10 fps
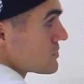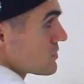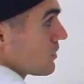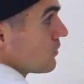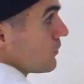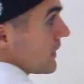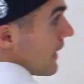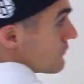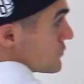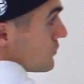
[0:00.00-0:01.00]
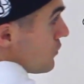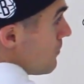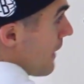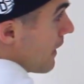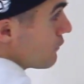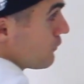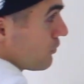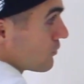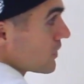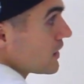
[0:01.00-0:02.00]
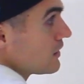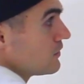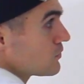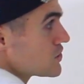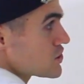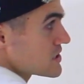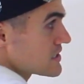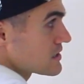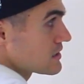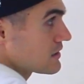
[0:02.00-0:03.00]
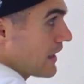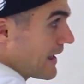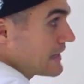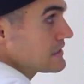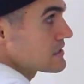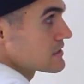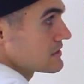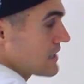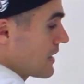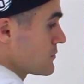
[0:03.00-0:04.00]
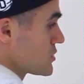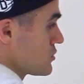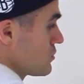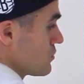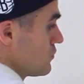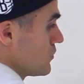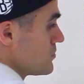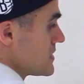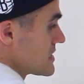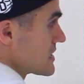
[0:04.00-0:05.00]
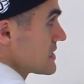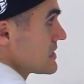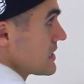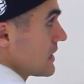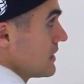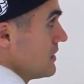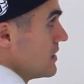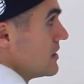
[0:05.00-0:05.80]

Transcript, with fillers: So we'd have 2 to the power of 3, which is 8, times 2 would be 16,